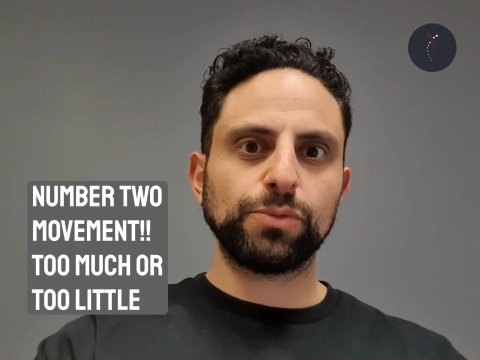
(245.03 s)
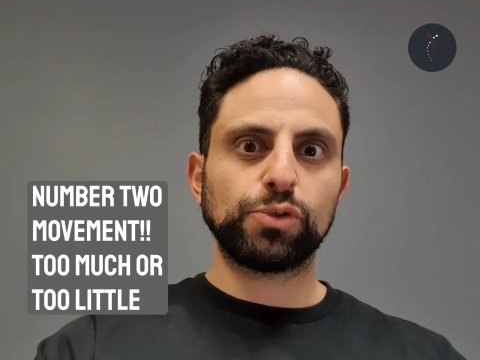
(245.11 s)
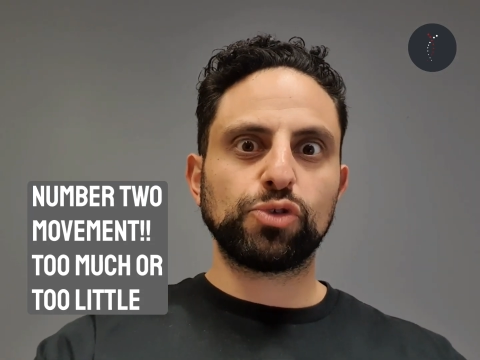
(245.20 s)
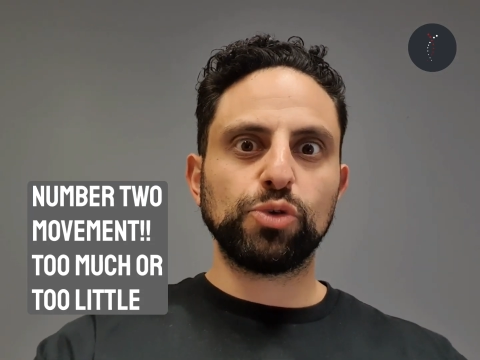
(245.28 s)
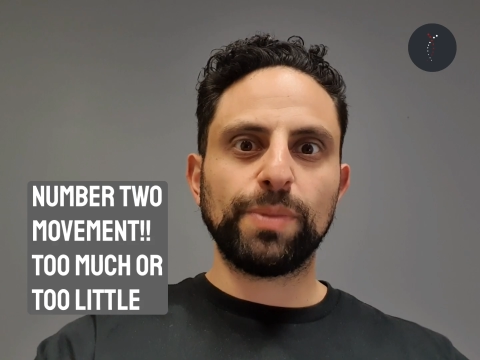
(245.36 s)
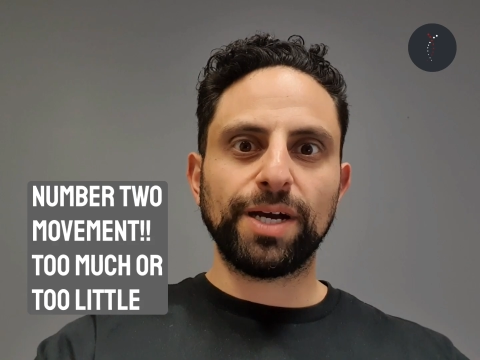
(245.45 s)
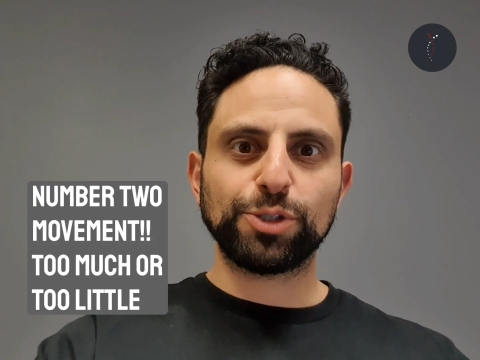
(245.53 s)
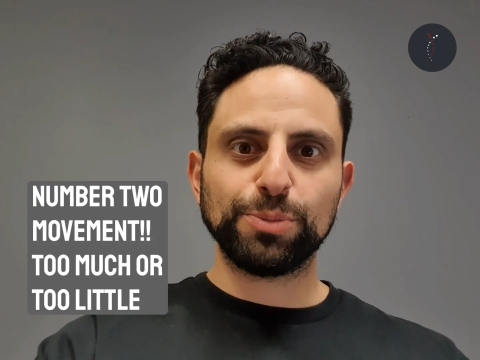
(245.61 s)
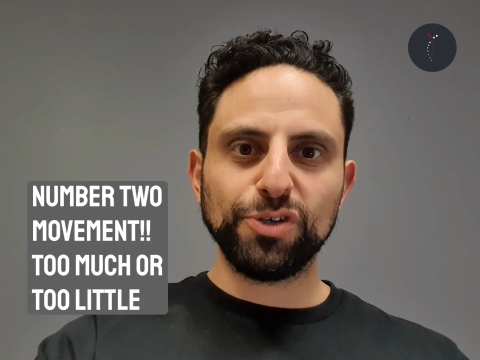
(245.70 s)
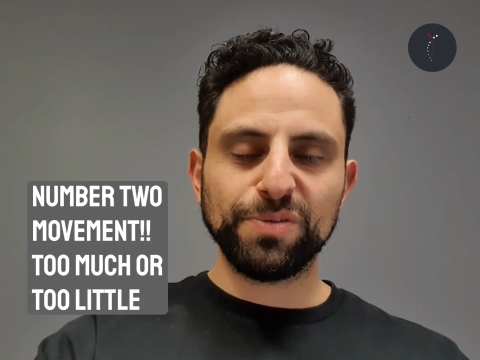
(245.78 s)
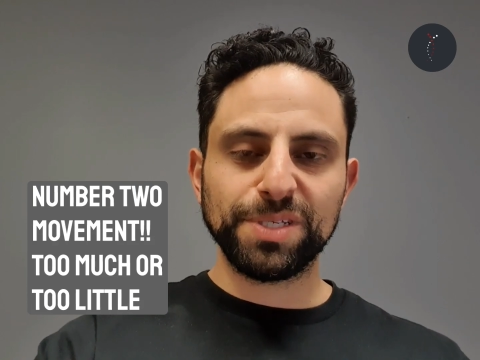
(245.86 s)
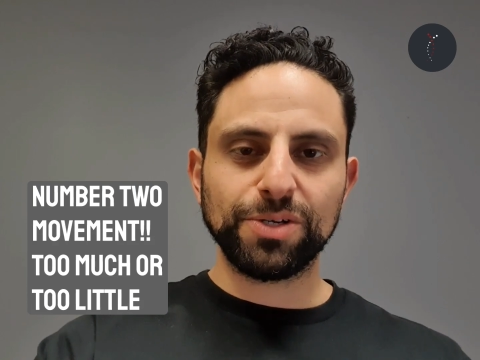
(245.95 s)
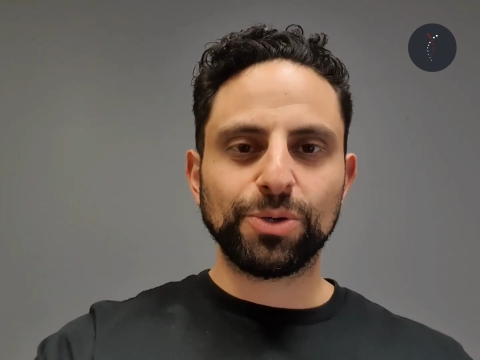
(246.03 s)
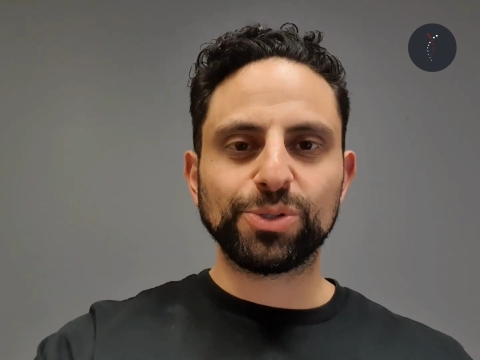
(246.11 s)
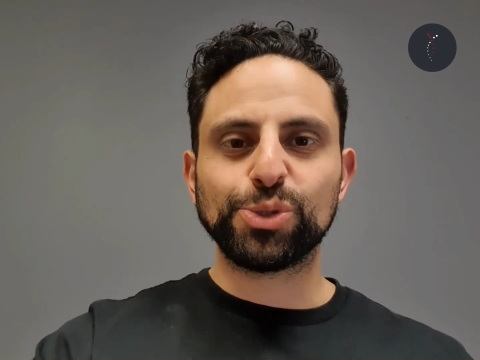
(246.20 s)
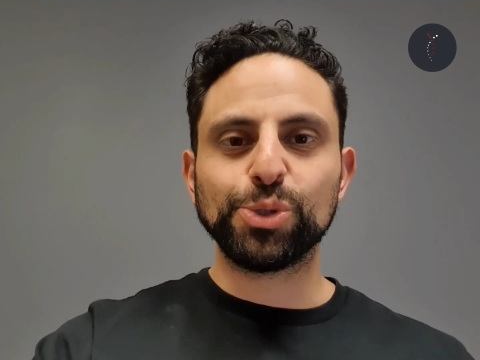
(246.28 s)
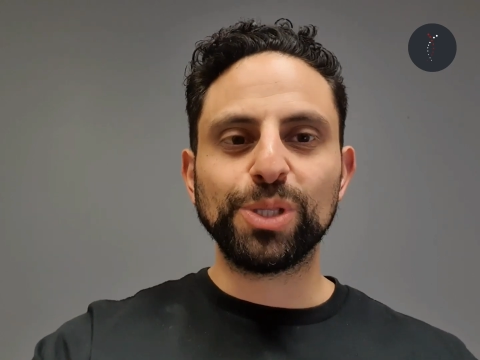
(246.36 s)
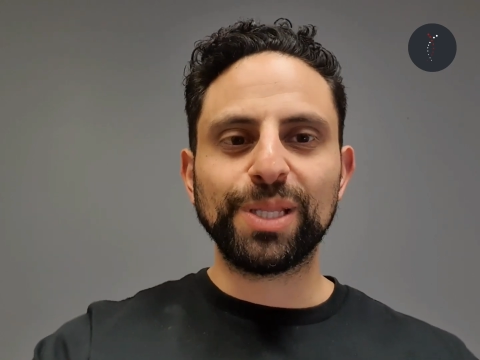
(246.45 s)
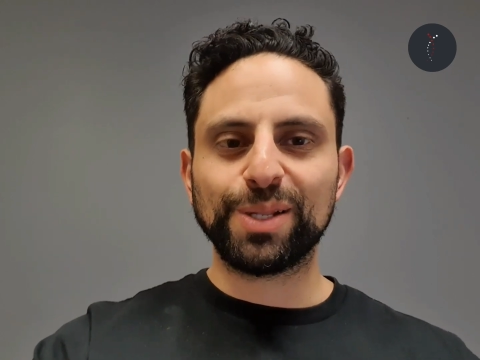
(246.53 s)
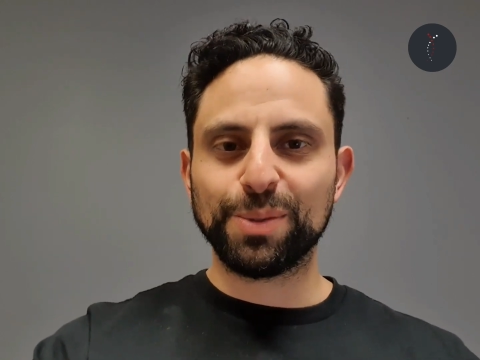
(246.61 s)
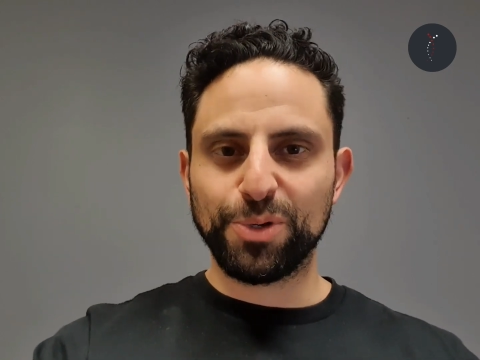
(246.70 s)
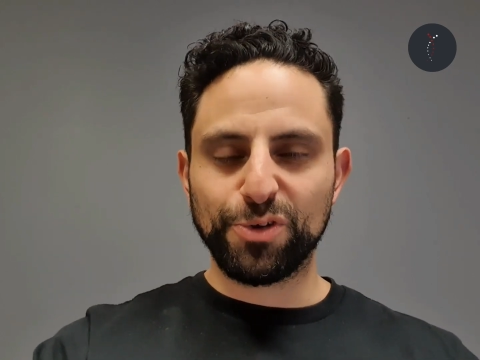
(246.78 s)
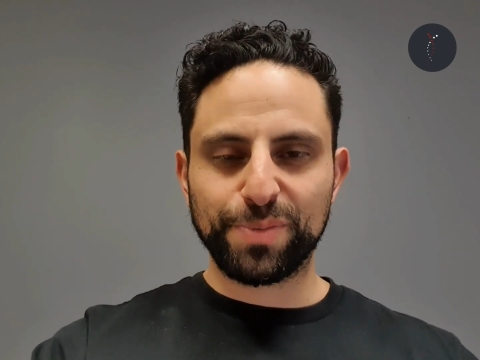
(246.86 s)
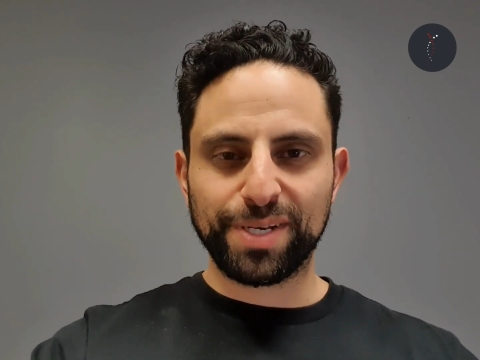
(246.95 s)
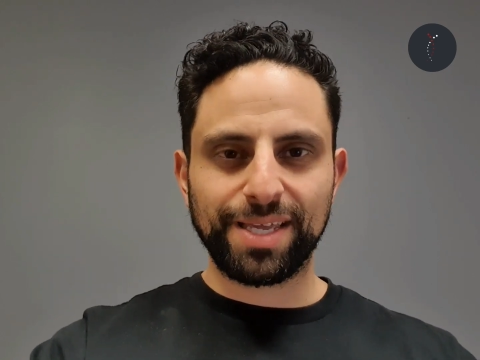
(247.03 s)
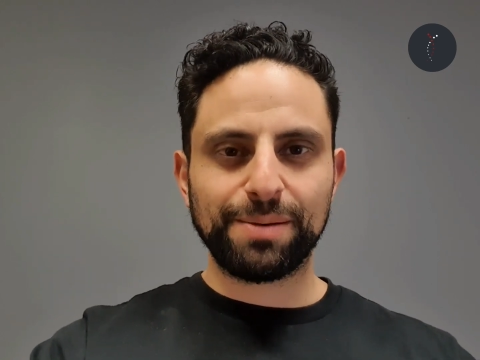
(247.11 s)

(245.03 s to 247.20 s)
too much movement or too little movement.